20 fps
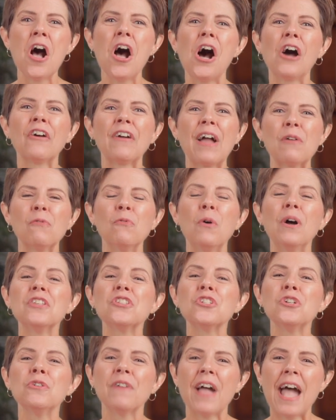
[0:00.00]
All right,
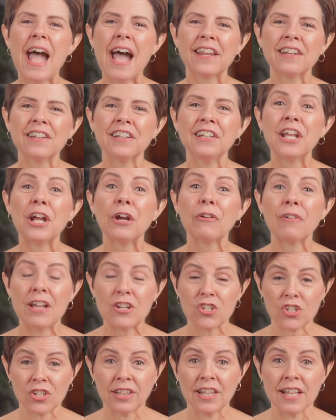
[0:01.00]
once you've added a
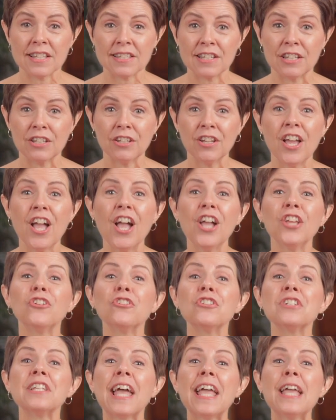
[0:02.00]
narration lesson,
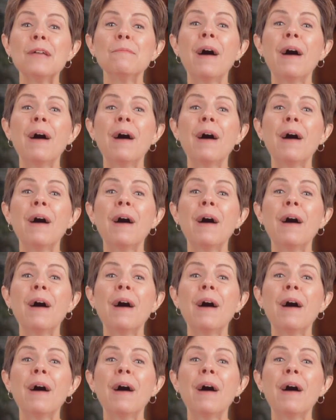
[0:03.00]
your day